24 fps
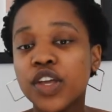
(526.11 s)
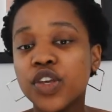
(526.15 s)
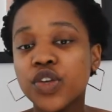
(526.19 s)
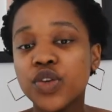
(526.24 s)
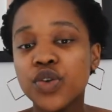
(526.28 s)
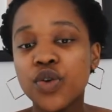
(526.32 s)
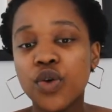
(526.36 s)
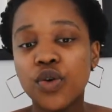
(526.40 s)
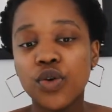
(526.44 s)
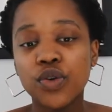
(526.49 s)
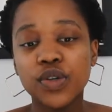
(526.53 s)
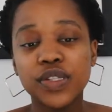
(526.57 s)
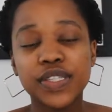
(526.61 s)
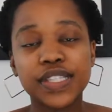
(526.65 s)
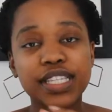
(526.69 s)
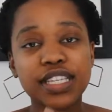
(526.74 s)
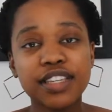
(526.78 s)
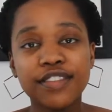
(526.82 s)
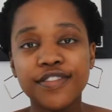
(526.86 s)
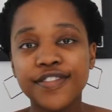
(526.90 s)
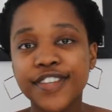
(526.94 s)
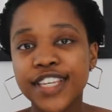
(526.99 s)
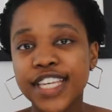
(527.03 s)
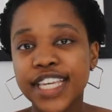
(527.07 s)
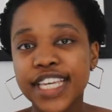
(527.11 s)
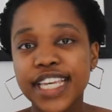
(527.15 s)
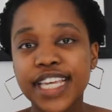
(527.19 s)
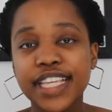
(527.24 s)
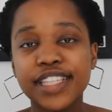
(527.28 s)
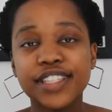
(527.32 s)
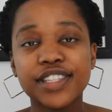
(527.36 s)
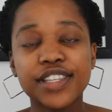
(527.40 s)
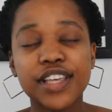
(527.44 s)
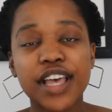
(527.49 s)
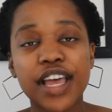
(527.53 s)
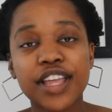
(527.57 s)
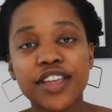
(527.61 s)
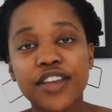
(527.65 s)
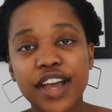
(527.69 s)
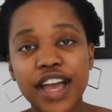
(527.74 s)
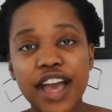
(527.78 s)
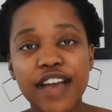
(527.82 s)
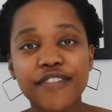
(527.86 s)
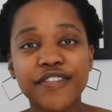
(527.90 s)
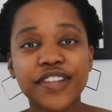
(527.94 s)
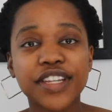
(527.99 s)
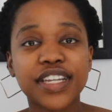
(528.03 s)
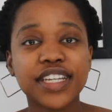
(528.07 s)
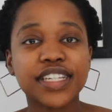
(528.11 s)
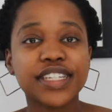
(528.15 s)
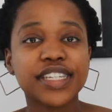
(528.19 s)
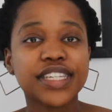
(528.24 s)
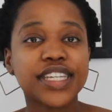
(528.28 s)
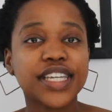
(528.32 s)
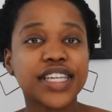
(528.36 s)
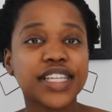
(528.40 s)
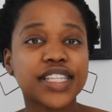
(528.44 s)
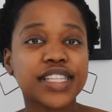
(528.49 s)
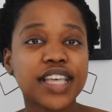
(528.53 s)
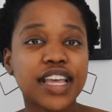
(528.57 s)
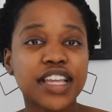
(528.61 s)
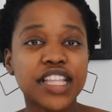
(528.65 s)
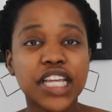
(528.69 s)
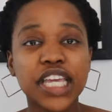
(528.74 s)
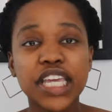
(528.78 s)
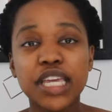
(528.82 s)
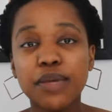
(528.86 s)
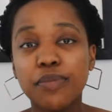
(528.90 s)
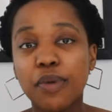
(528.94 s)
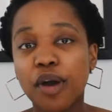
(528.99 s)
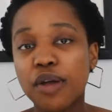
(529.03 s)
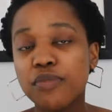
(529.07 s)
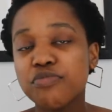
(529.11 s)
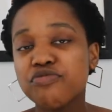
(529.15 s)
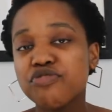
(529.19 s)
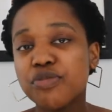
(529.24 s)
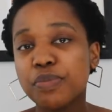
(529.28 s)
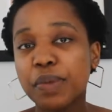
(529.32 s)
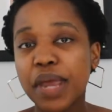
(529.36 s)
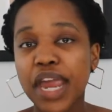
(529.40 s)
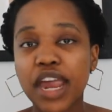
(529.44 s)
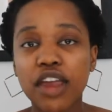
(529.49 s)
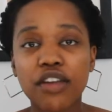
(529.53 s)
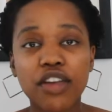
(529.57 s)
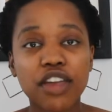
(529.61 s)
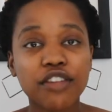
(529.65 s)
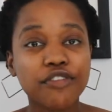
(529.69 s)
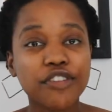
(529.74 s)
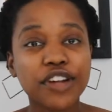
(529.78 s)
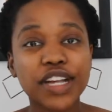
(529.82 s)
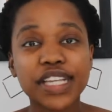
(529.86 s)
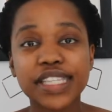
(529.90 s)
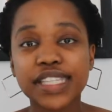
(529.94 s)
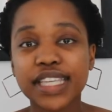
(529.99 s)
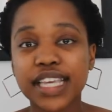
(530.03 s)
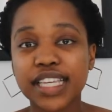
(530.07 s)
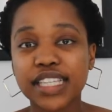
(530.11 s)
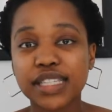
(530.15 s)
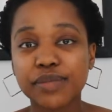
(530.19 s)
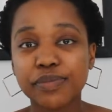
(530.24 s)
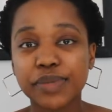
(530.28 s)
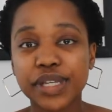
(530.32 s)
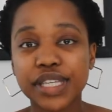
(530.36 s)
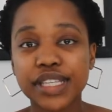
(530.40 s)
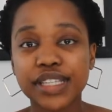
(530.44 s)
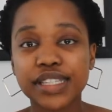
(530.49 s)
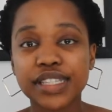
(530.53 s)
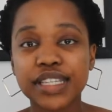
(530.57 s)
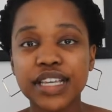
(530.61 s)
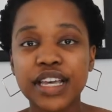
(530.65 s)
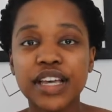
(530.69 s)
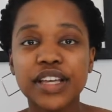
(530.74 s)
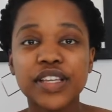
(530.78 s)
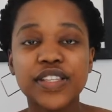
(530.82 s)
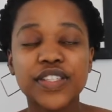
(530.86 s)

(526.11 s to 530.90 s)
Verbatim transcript: your CVs and your cover letters and keep on preparing for assessments